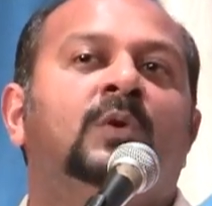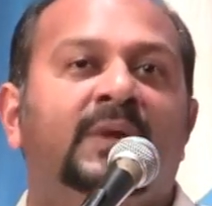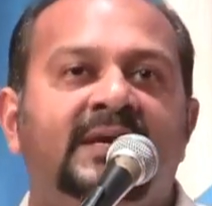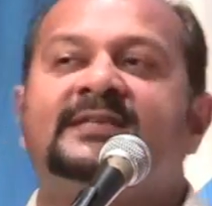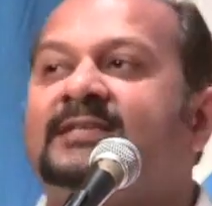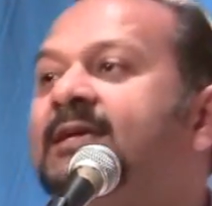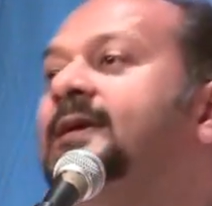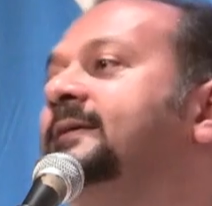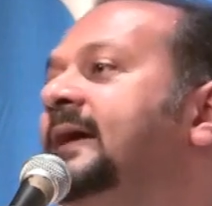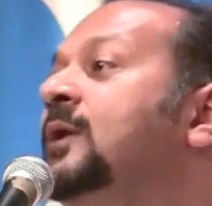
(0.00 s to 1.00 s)
we
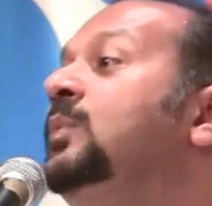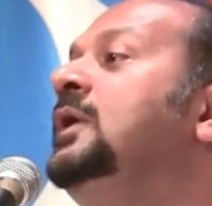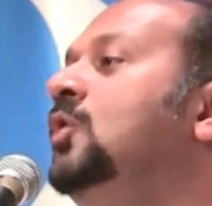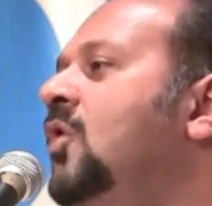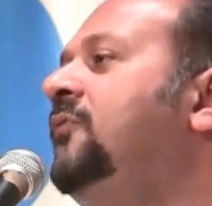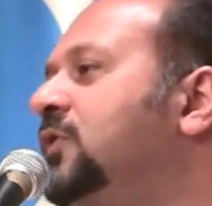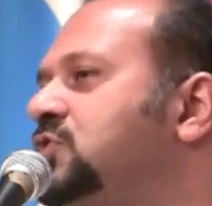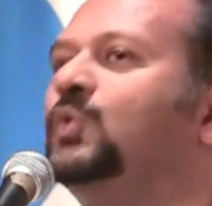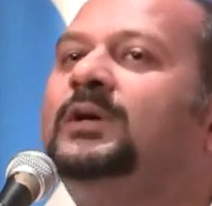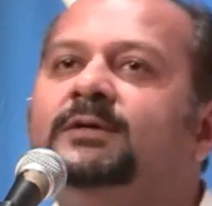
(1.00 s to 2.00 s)
see and we know for
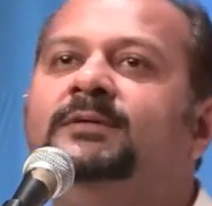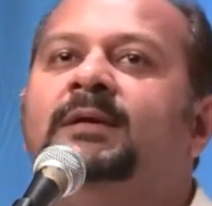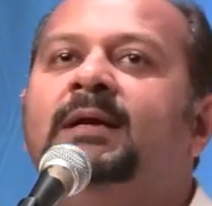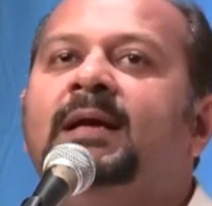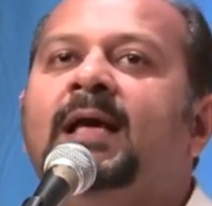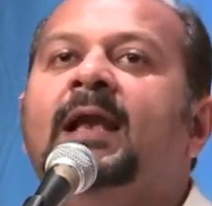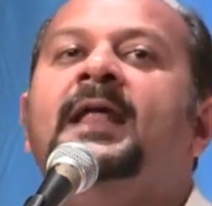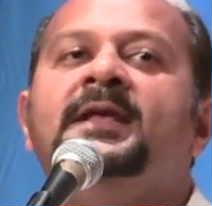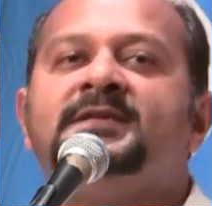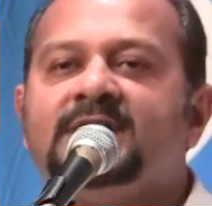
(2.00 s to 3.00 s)
sure,
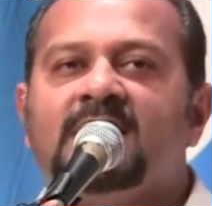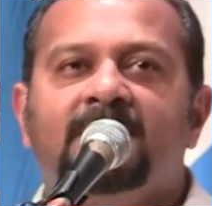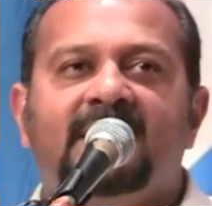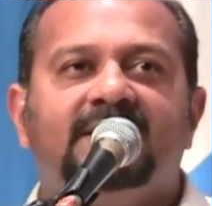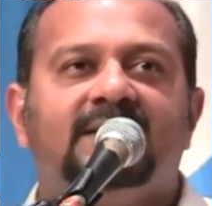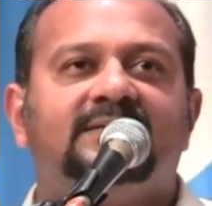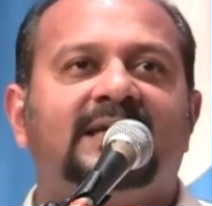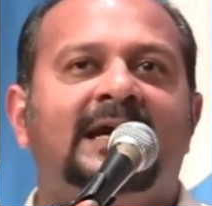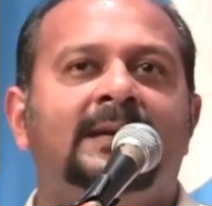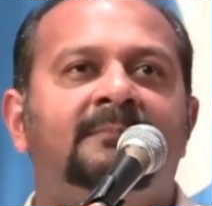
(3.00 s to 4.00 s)
ladies and gentlemen, the
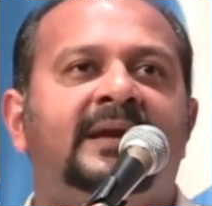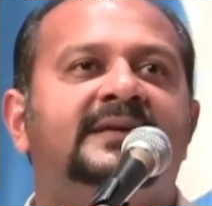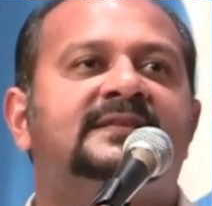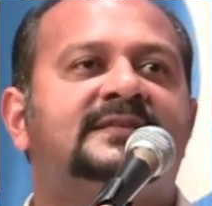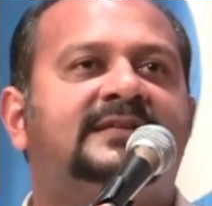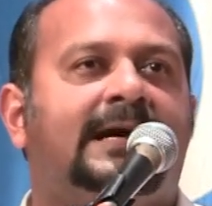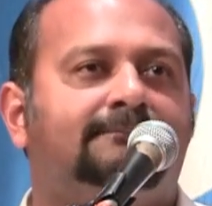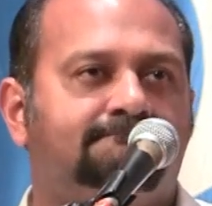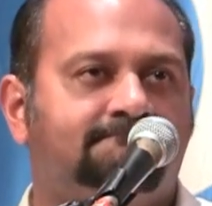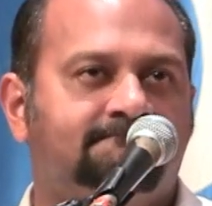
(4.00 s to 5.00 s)
time has
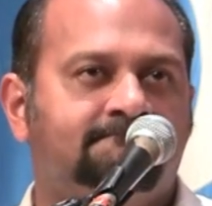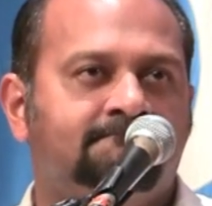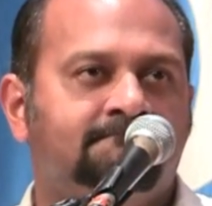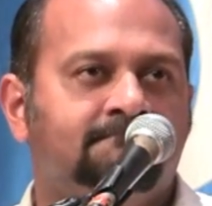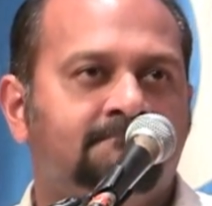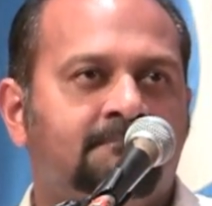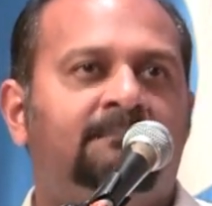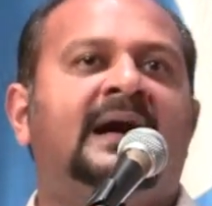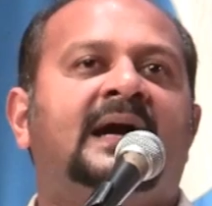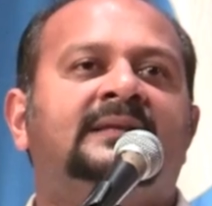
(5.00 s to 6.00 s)
come.
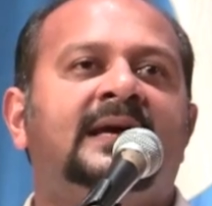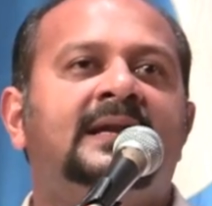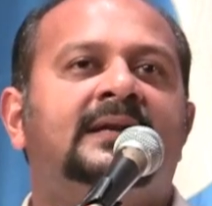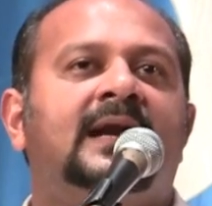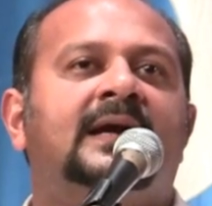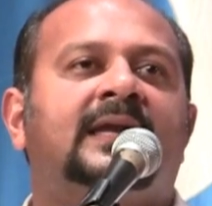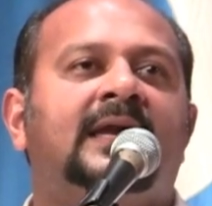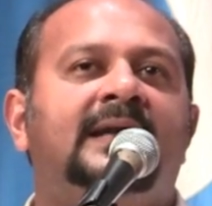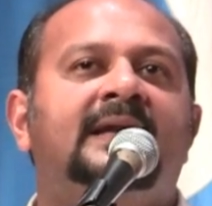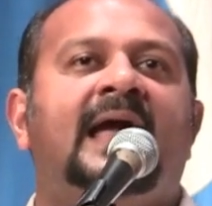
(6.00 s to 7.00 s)
Pakatan
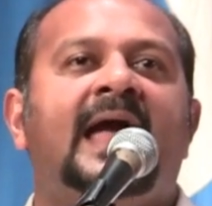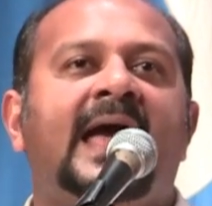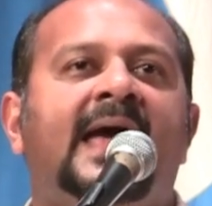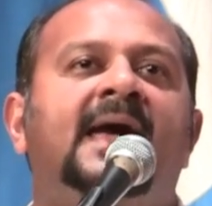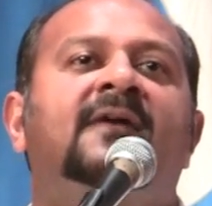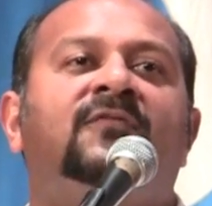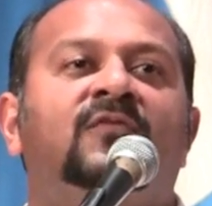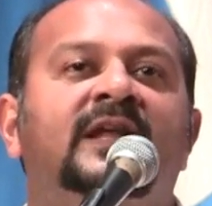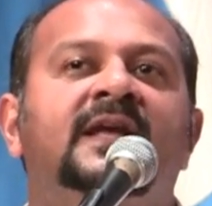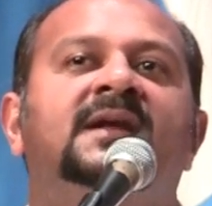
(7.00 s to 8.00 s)
Rakyat have
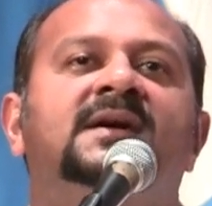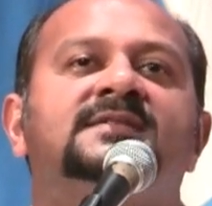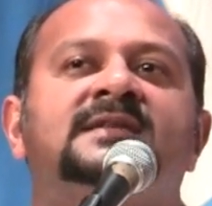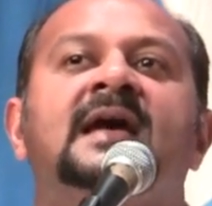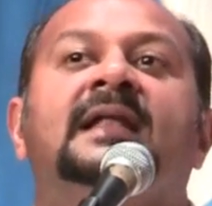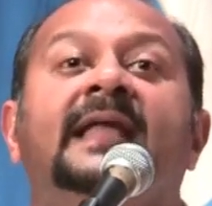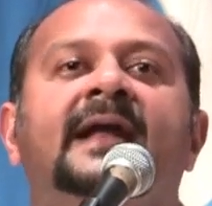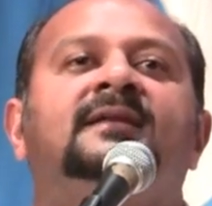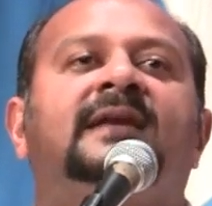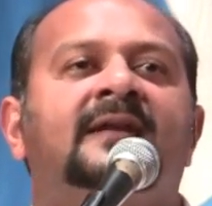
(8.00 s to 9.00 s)
leaders
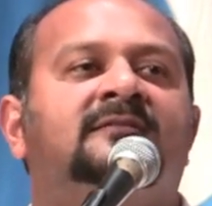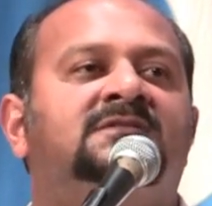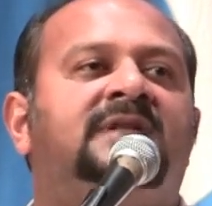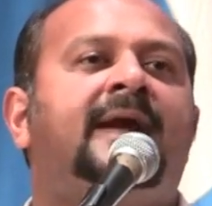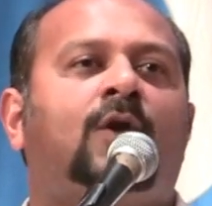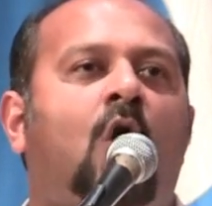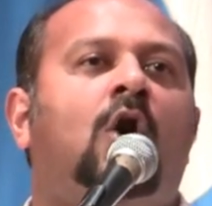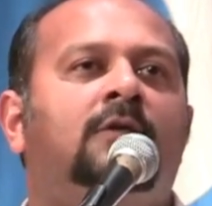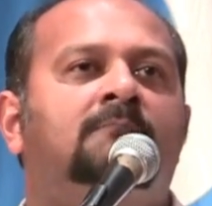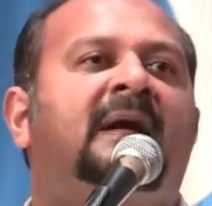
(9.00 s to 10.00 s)
that can take
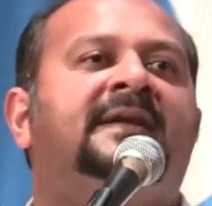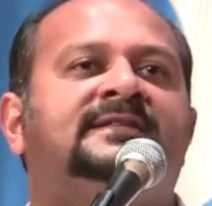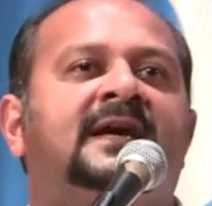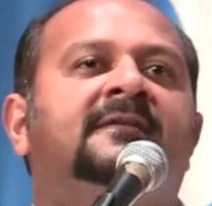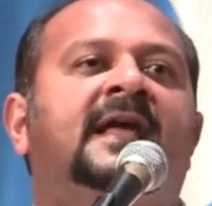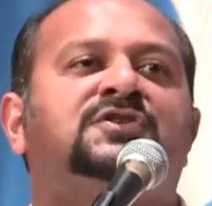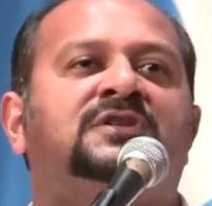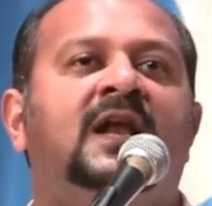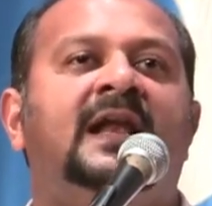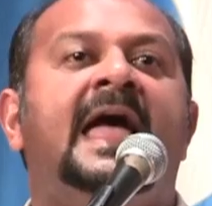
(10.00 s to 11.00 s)
on Barisan
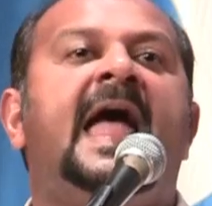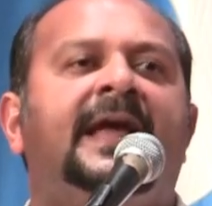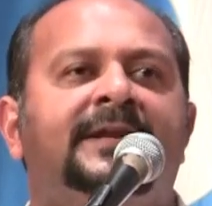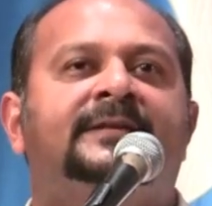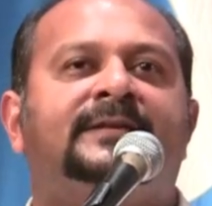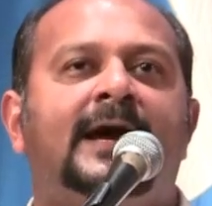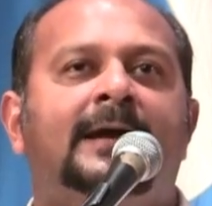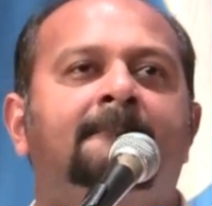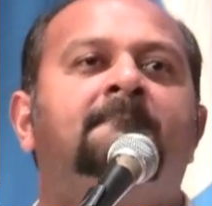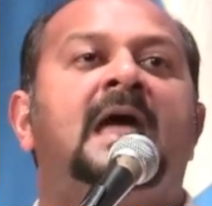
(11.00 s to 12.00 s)
Nasional
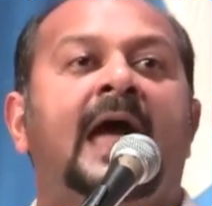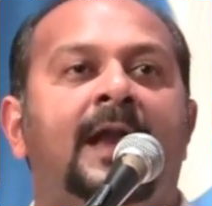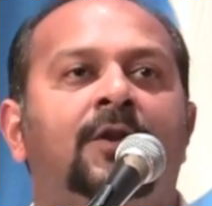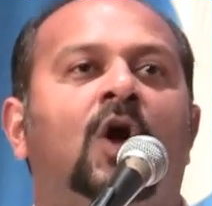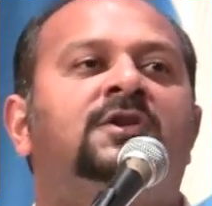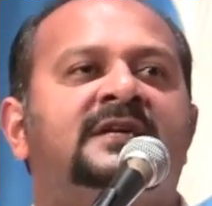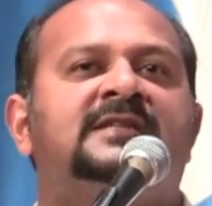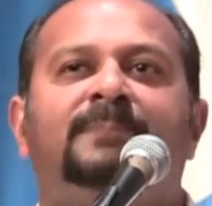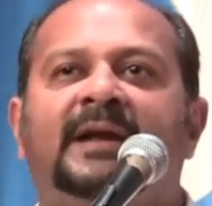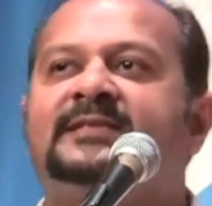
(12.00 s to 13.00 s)
anytime, and not
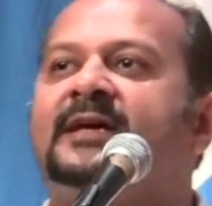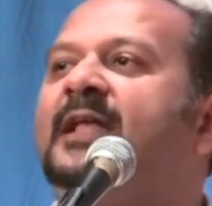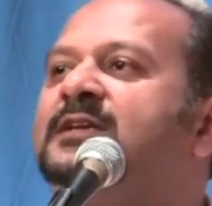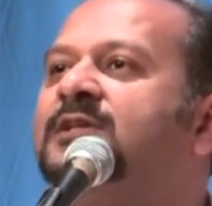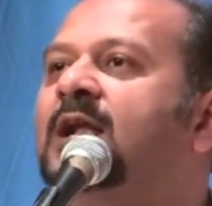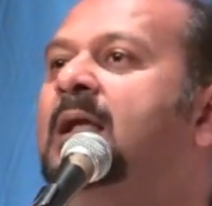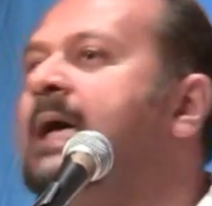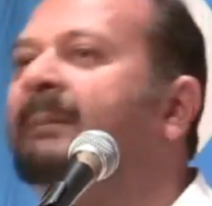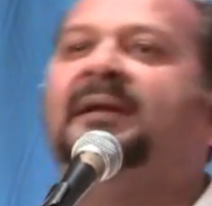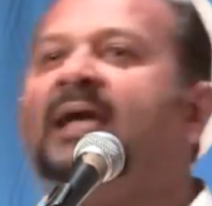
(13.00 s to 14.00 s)
just Barisan Nasional,
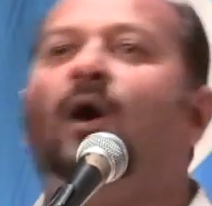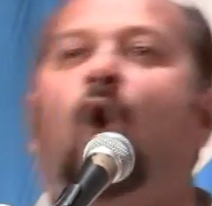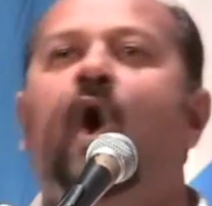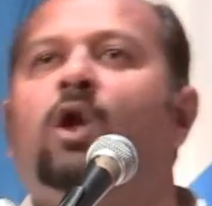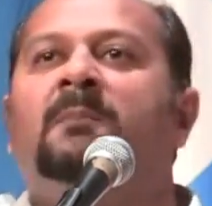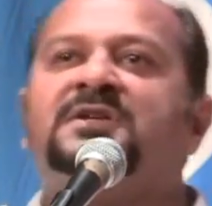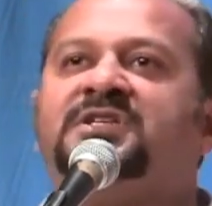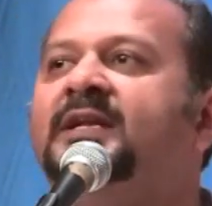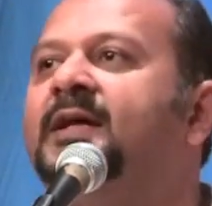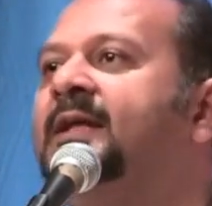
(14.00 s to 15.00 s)
but their whole
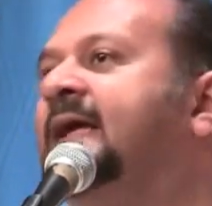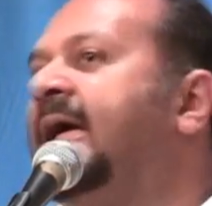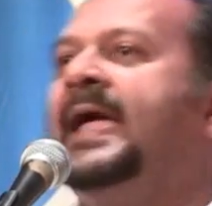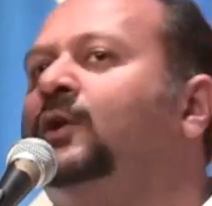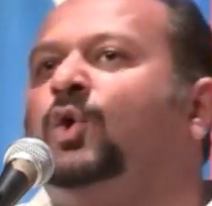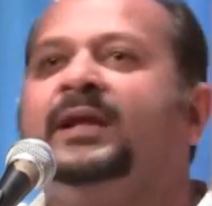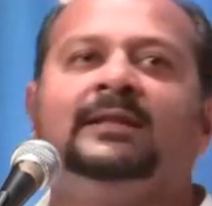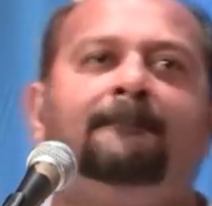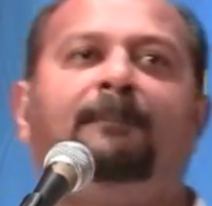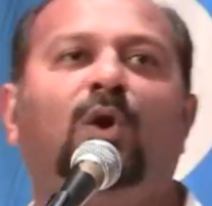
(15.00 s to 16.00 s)
machinery,
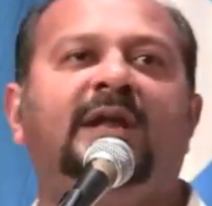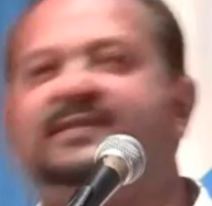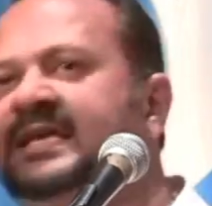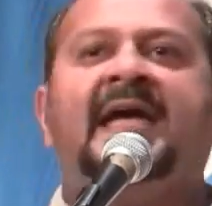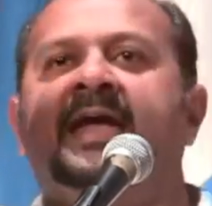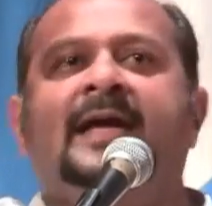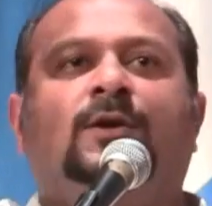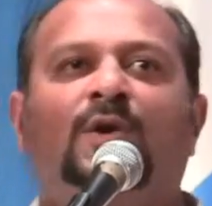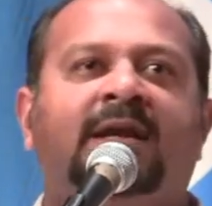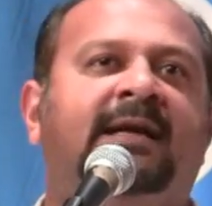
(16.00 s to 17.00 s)
including the police,
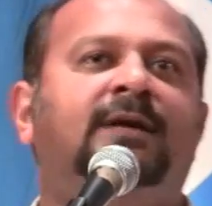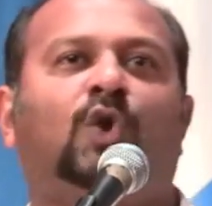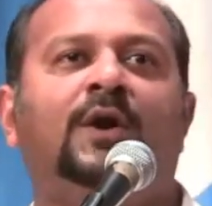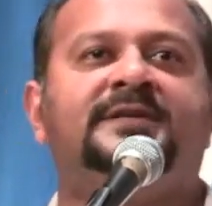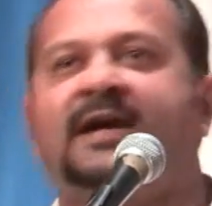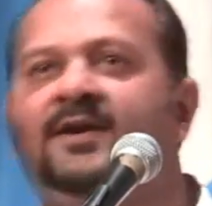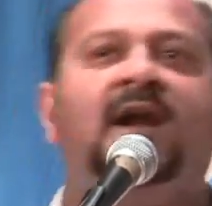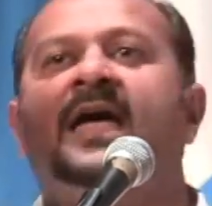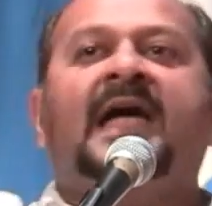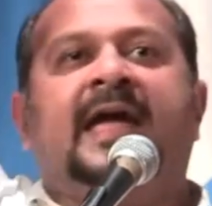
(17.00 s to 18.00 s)
including the Attorney
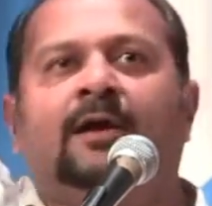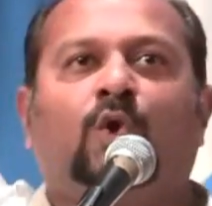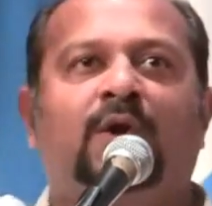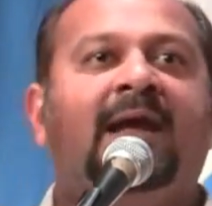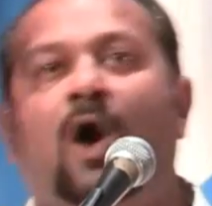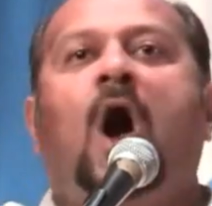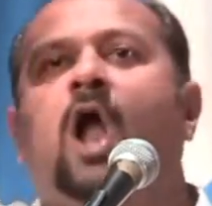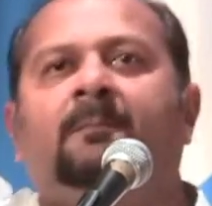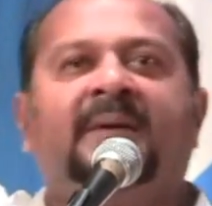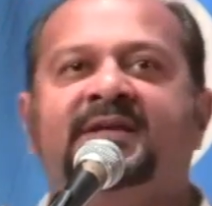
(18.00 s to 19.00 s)
General, including
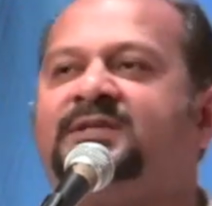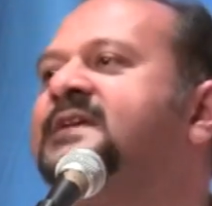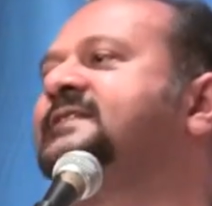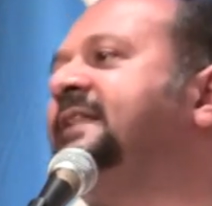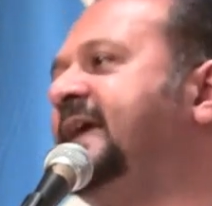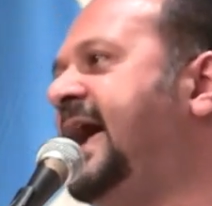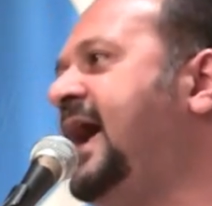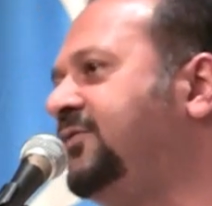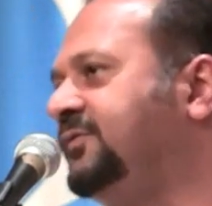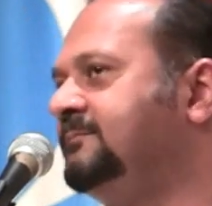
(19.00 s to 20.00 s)
all ministries that they
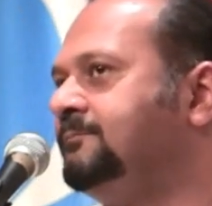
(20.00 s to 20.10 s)
have.